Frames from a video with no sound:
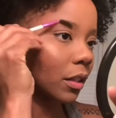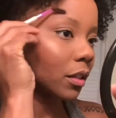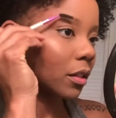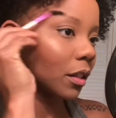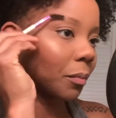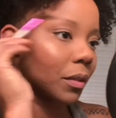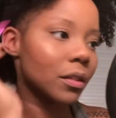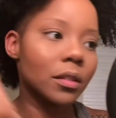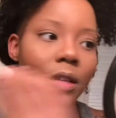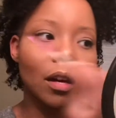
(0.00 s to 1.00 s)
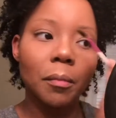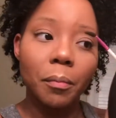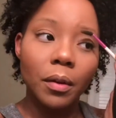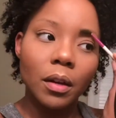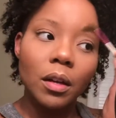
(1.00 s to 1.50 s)
can skip this step.
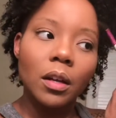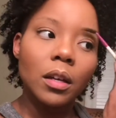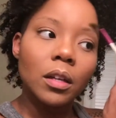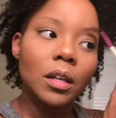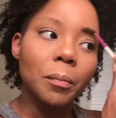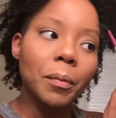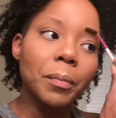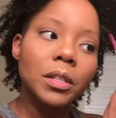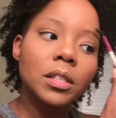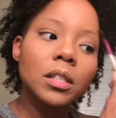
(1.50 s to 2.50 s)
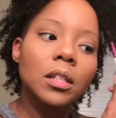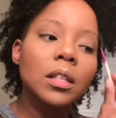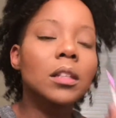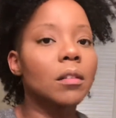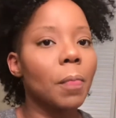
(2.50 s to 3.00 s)
Keep it
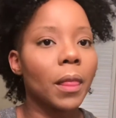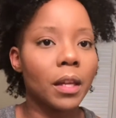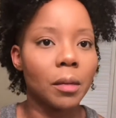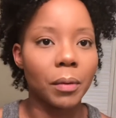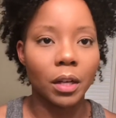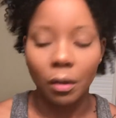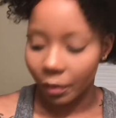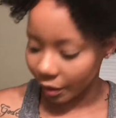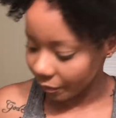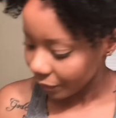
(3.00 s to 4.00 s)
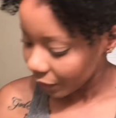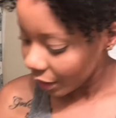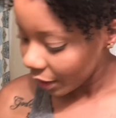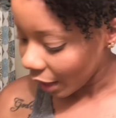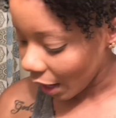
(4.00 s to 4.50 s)
pushing, keep it going.
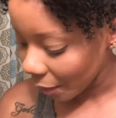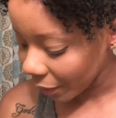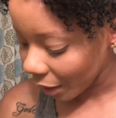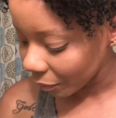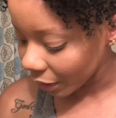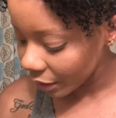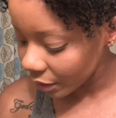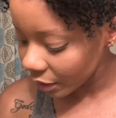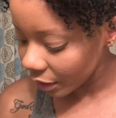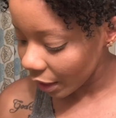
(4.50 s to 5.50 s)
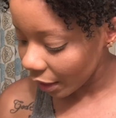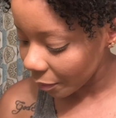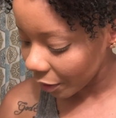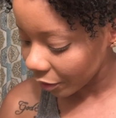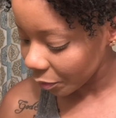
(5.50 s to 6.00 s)
I'm not blessed in the
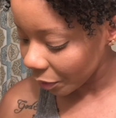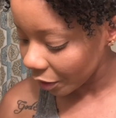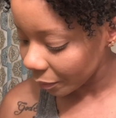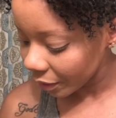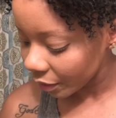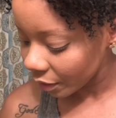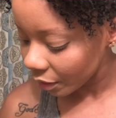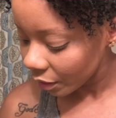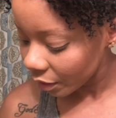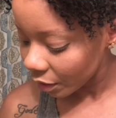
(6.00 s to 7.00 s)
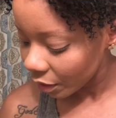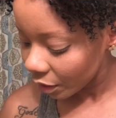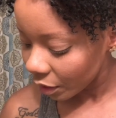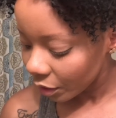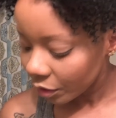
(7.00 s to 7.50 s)
eyebrow department,
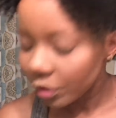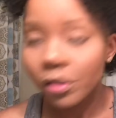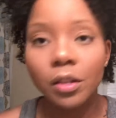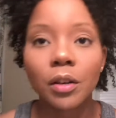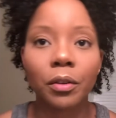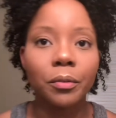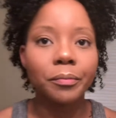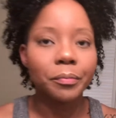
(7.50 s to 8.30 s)
so